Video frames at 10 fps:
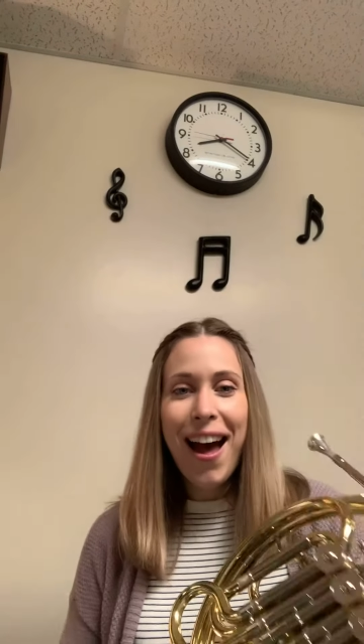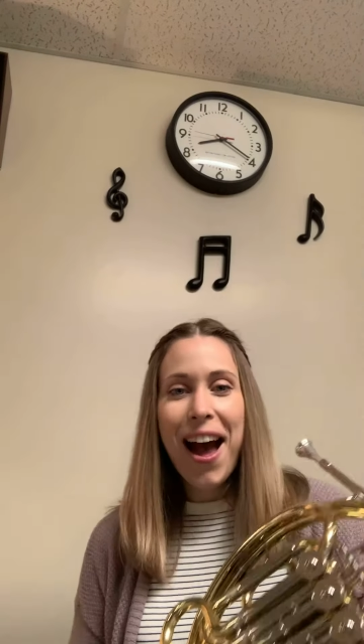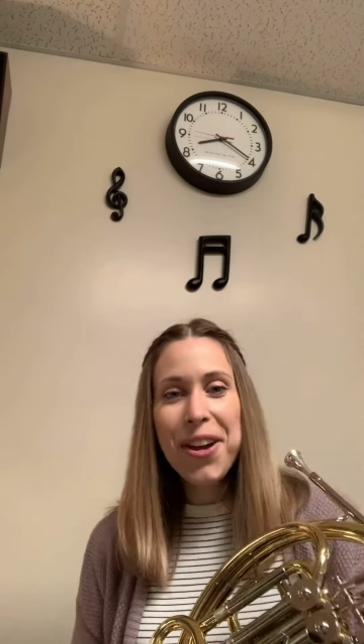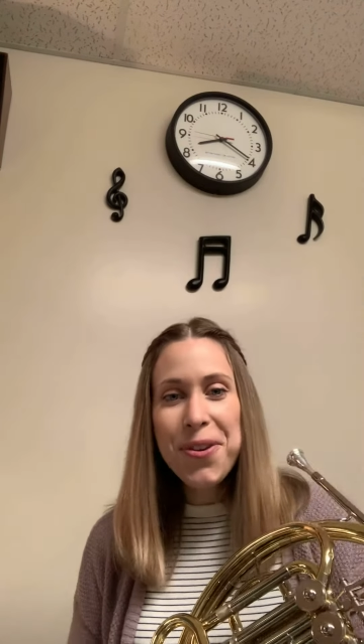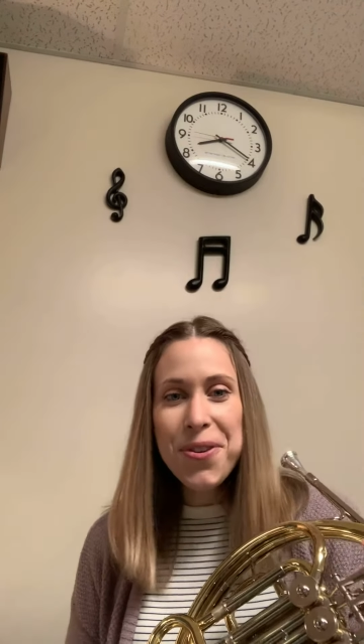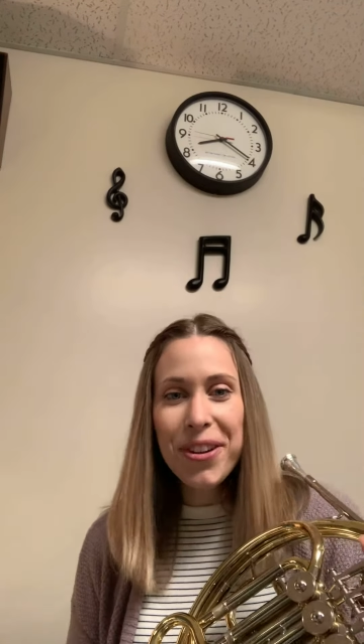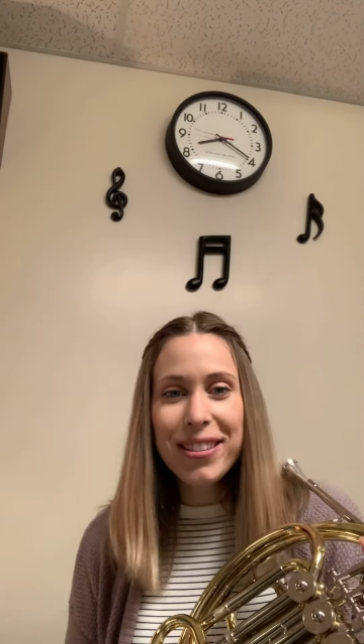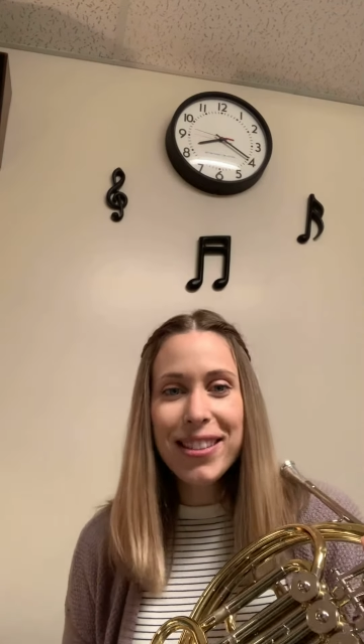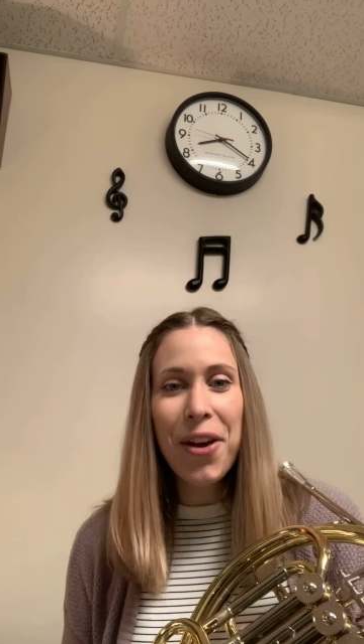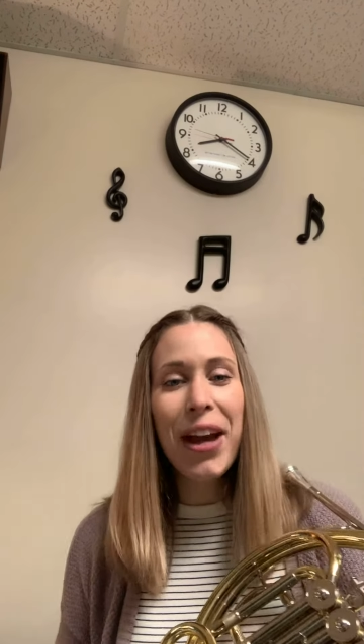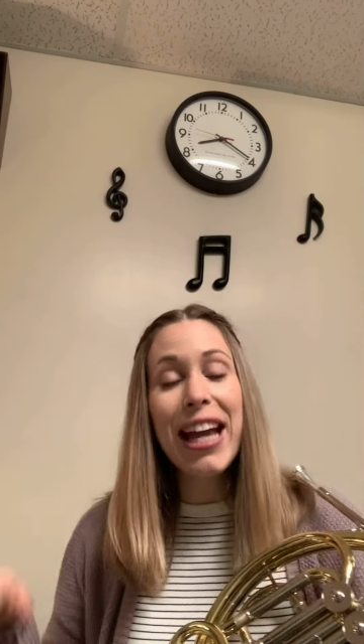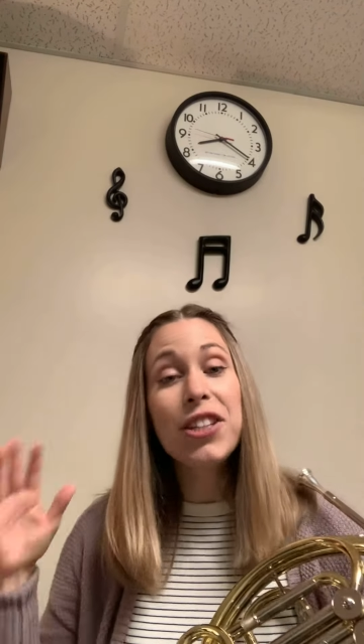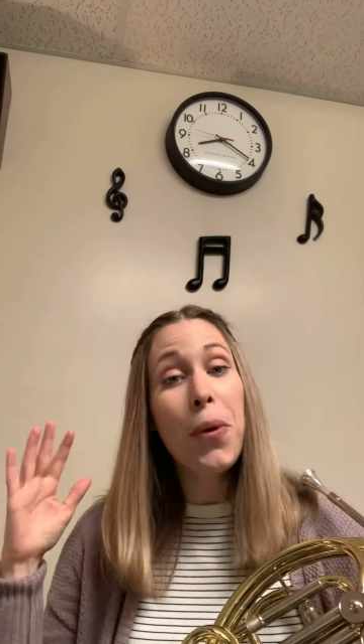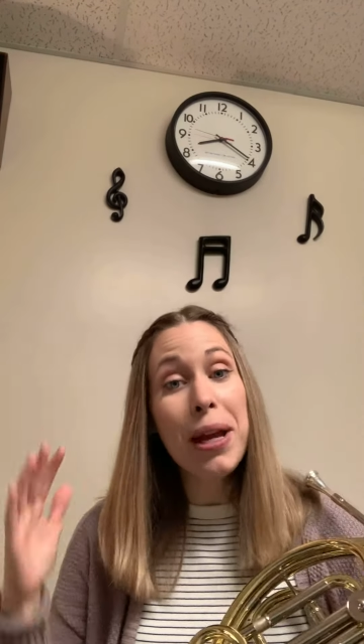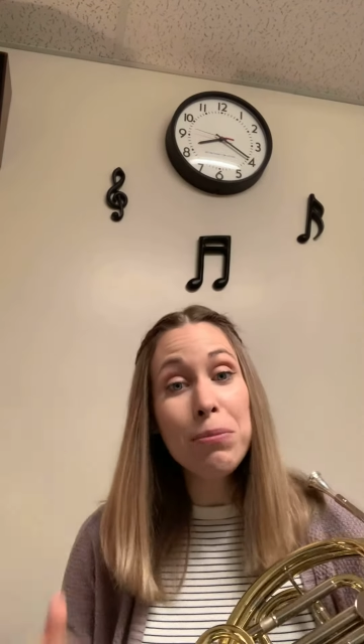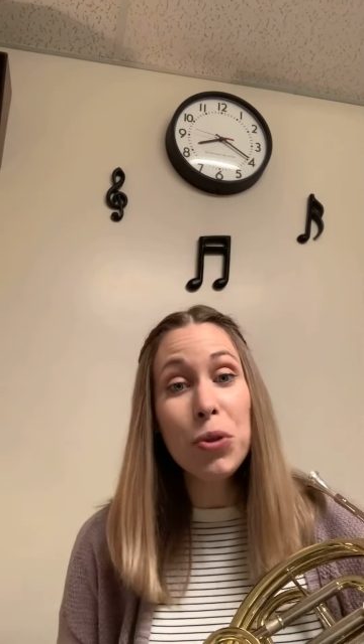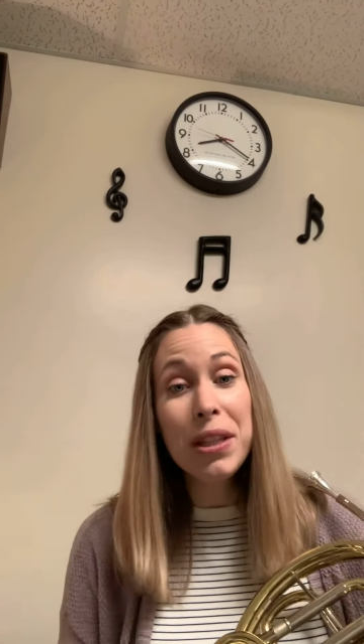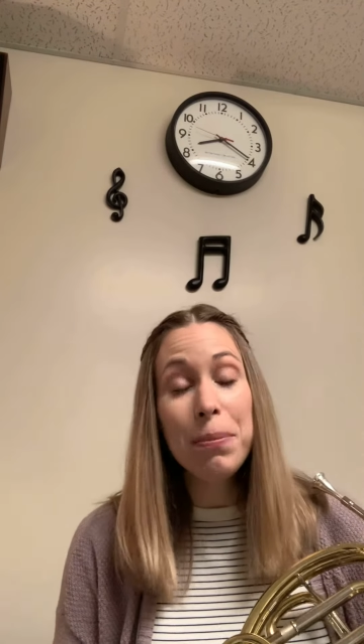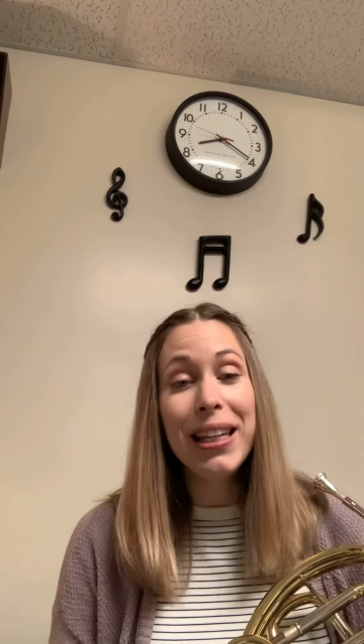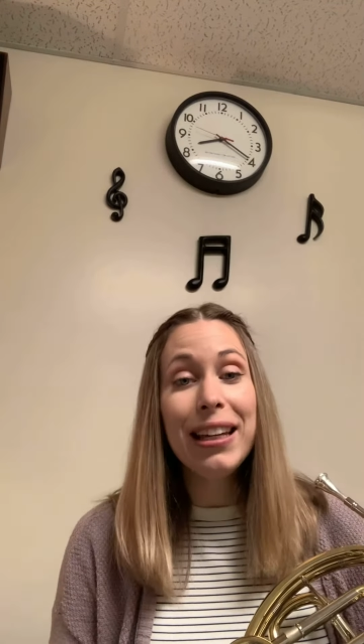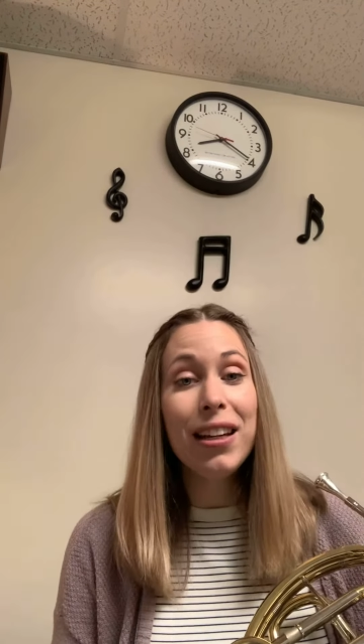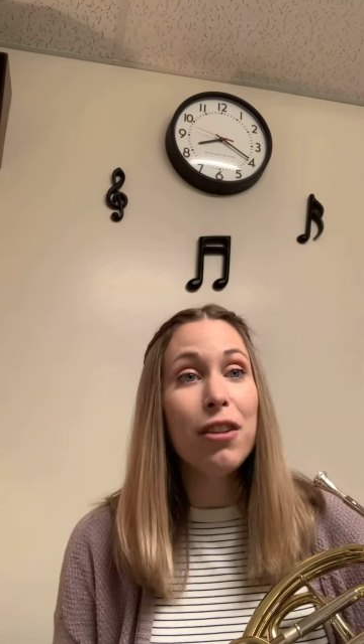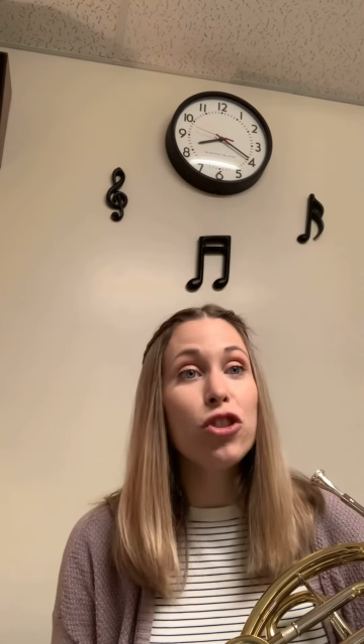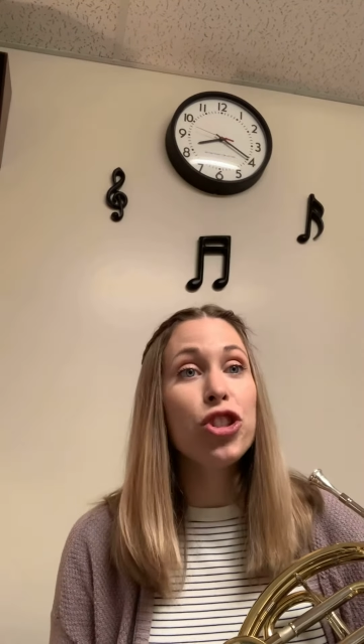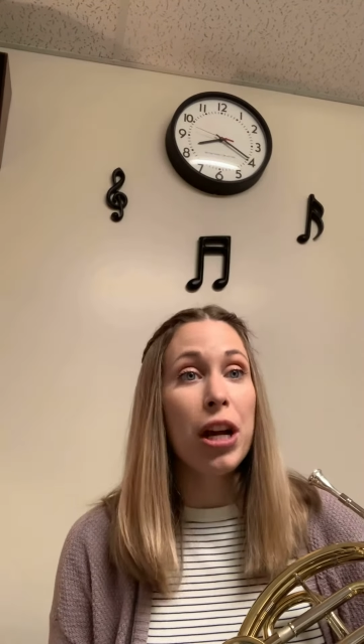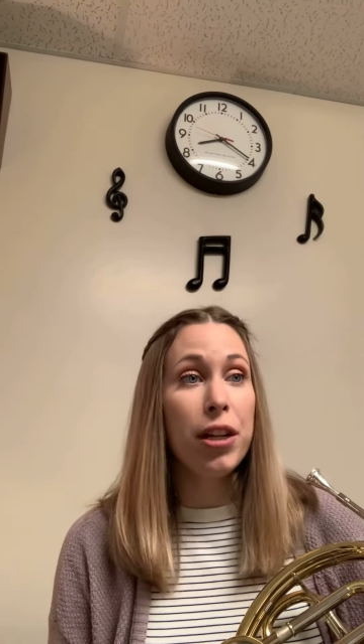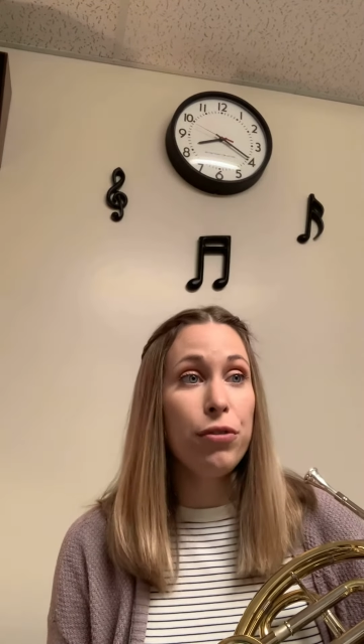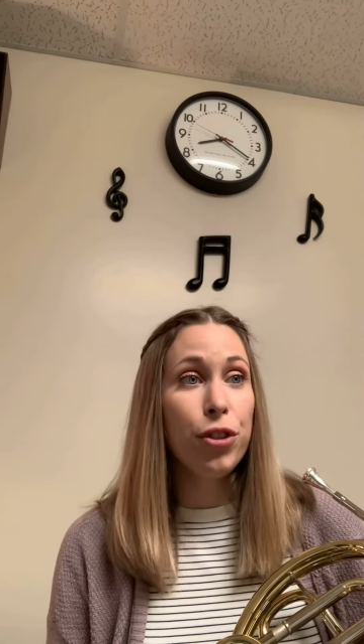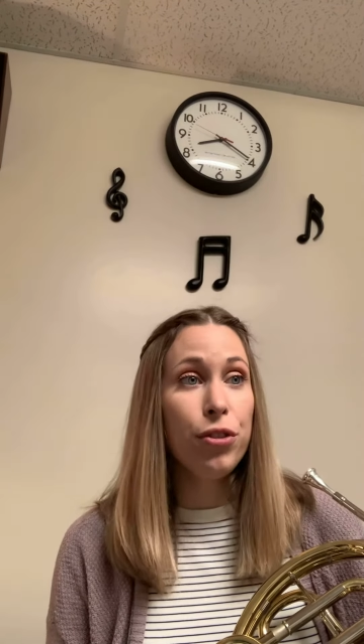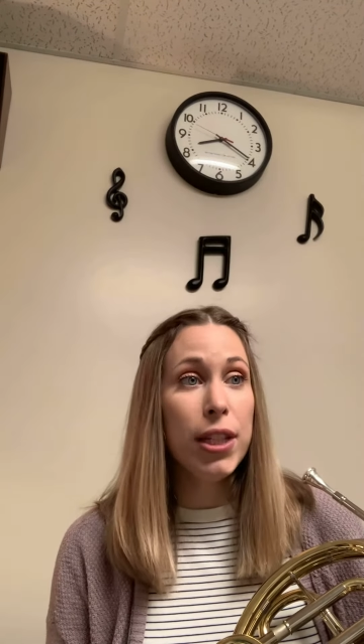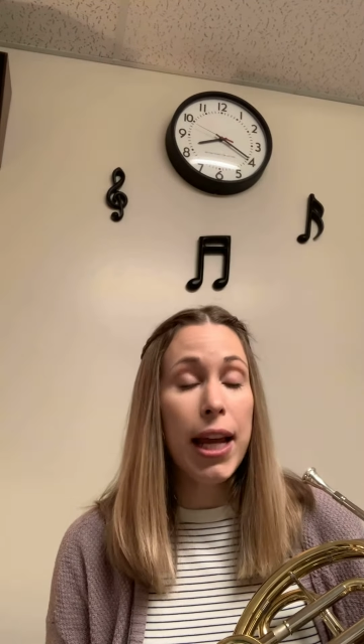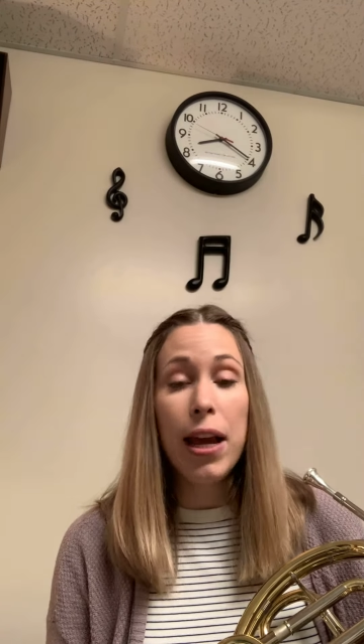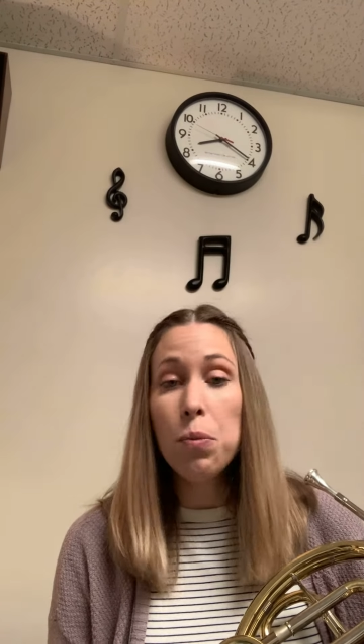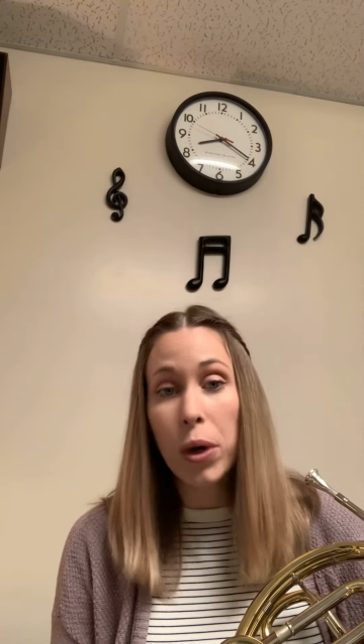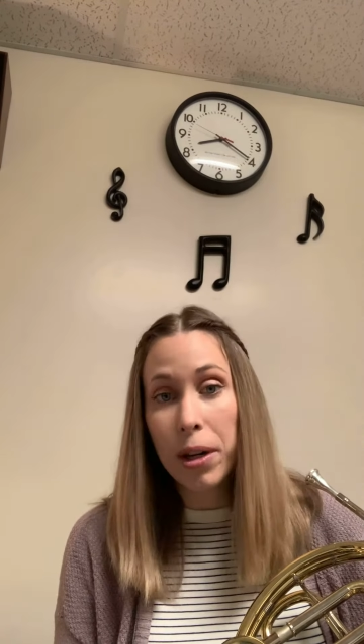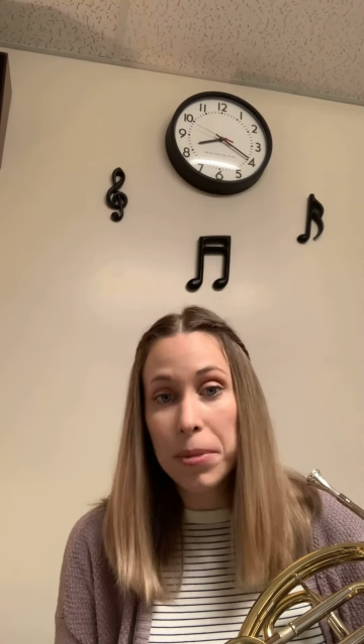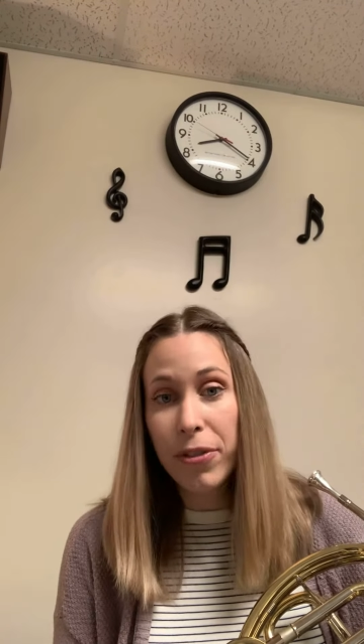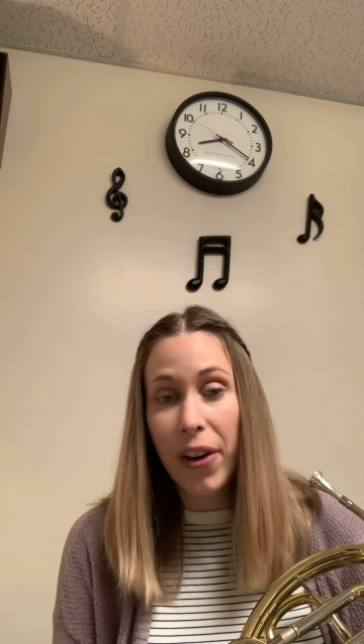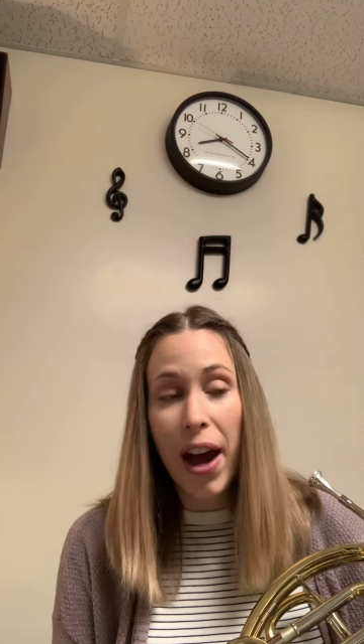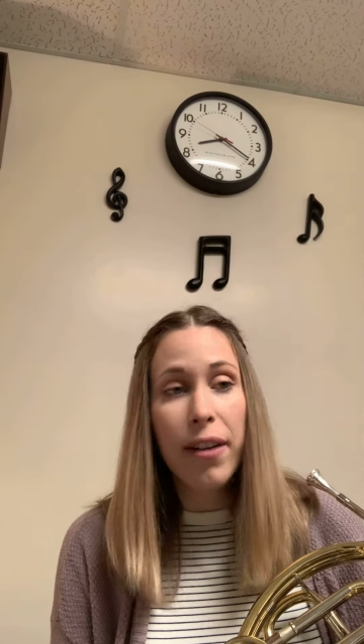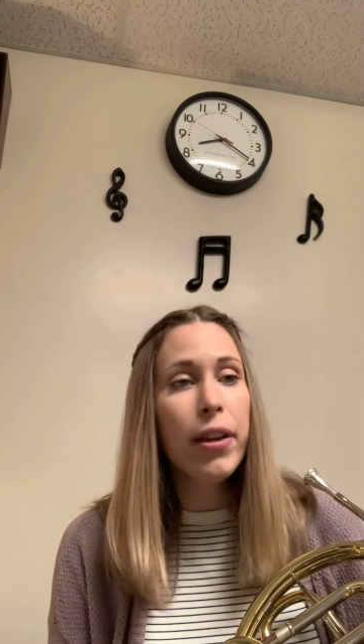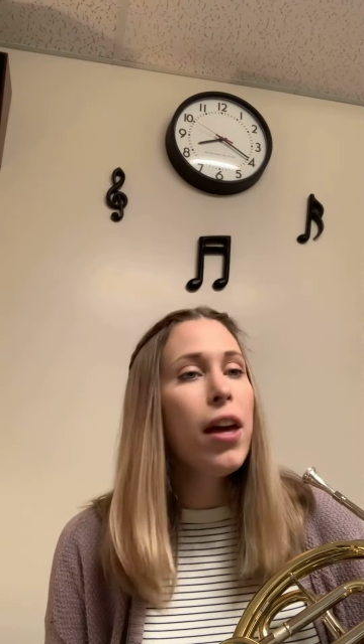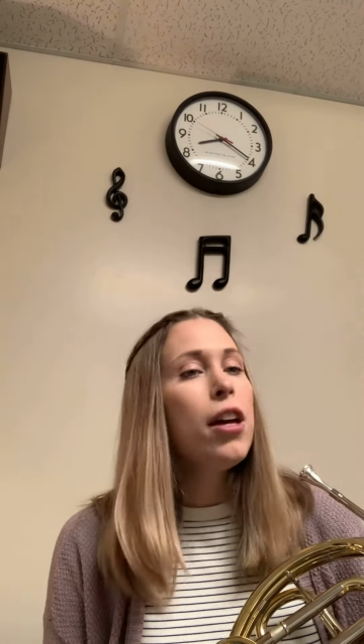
Hi horns. Okay, so I am doing the beginning of Shine for you today, one up to five.